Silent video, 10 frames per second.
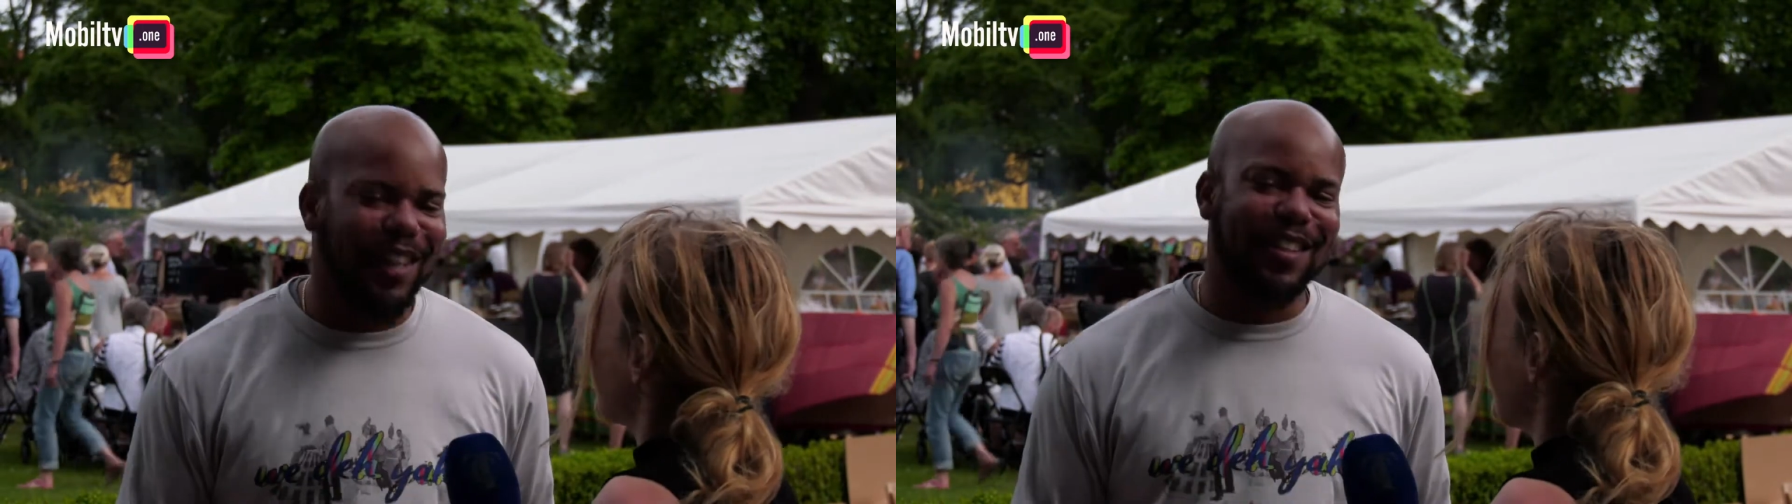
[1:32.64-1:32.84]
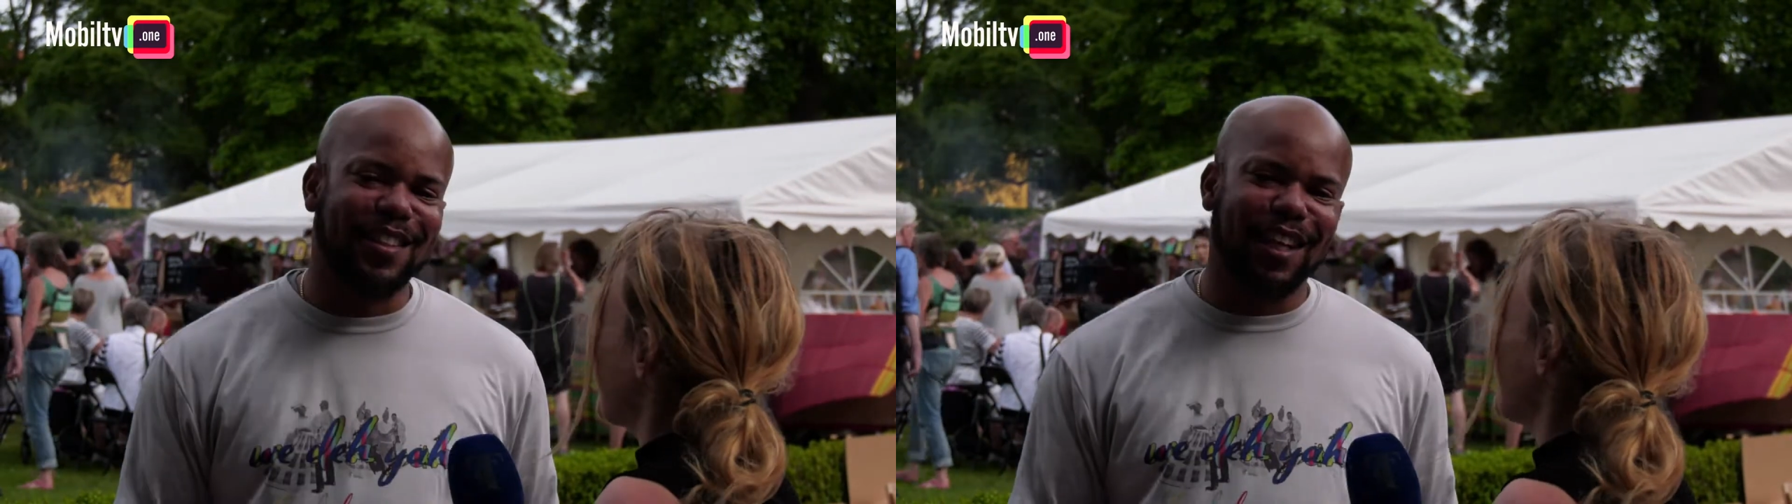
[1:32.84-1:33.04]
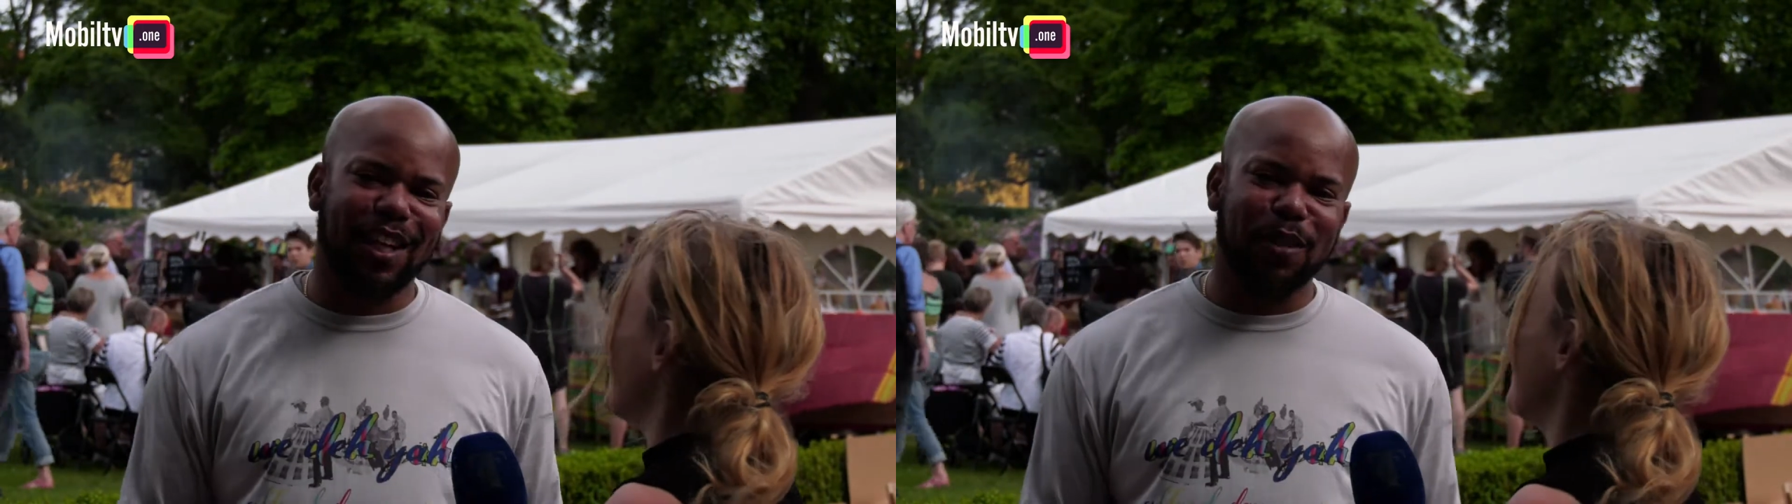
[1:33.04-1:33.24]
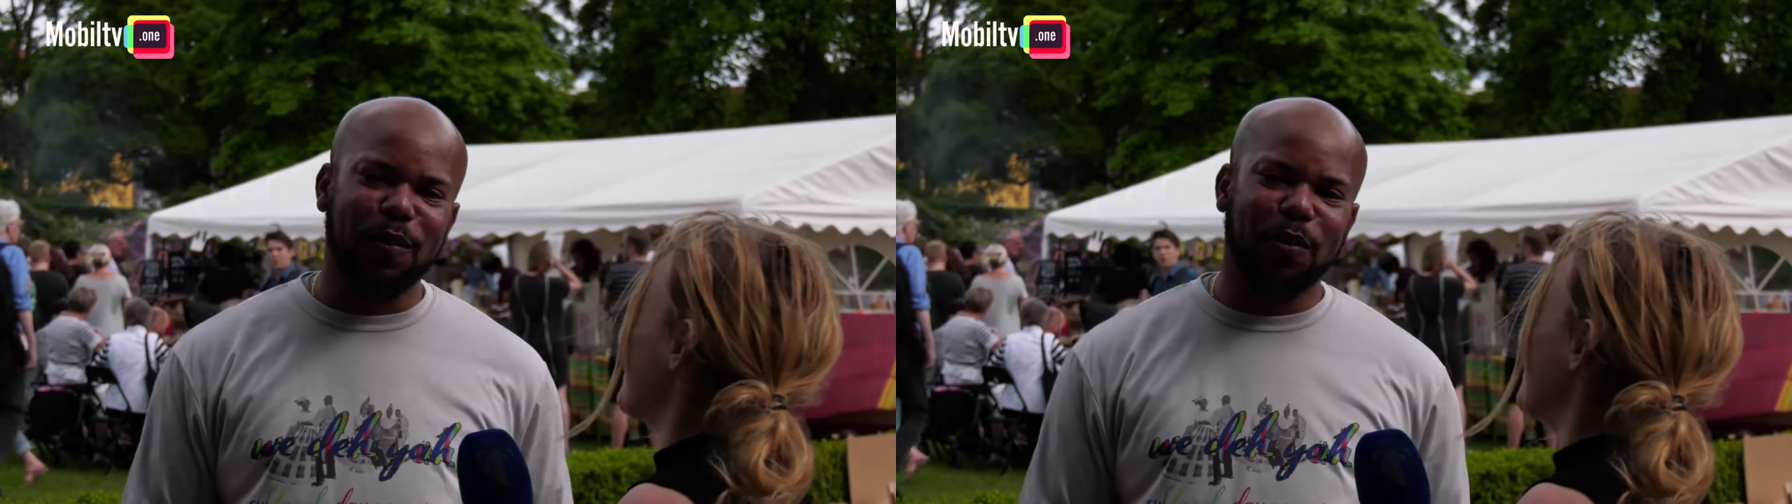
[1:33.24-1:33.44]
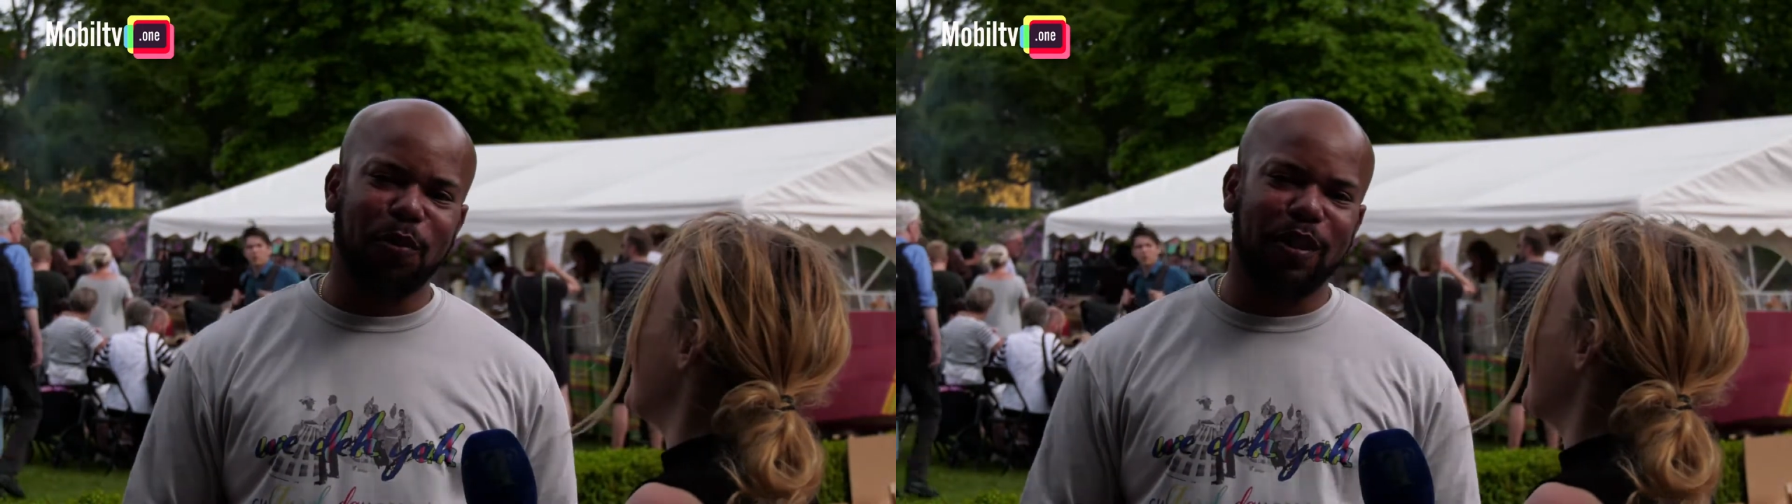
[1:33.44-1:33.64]
Exactly.
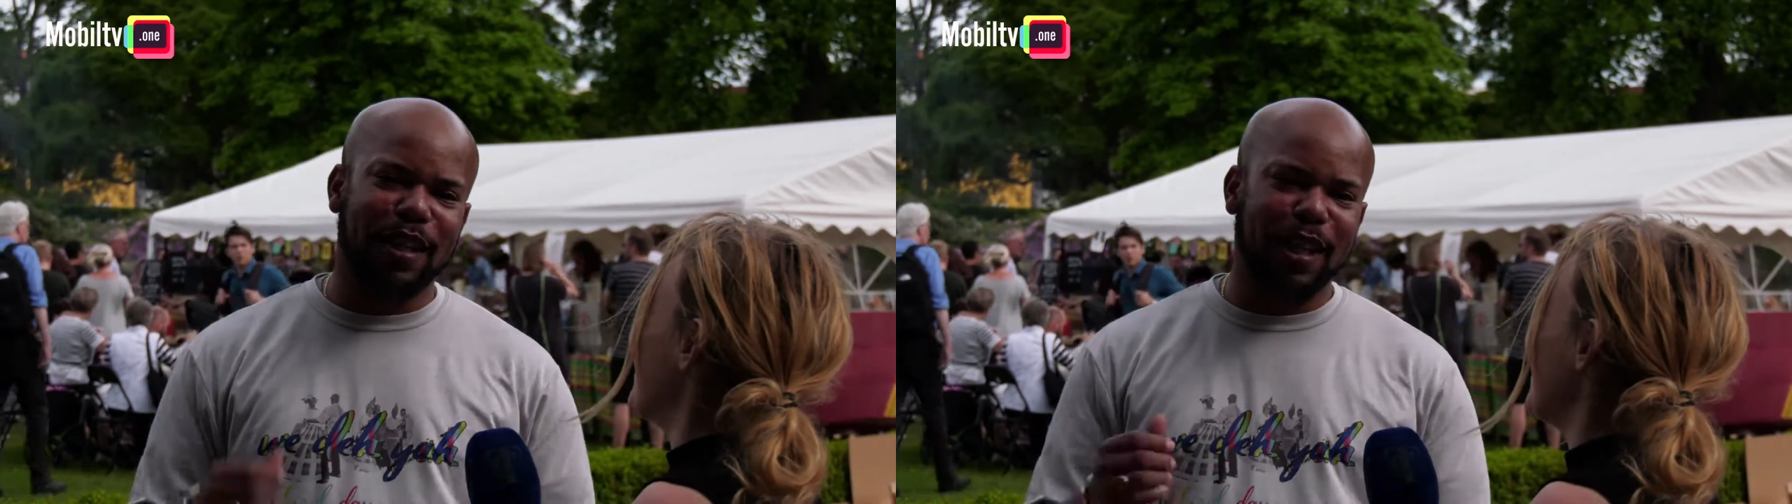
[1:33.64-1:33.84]
We throw in the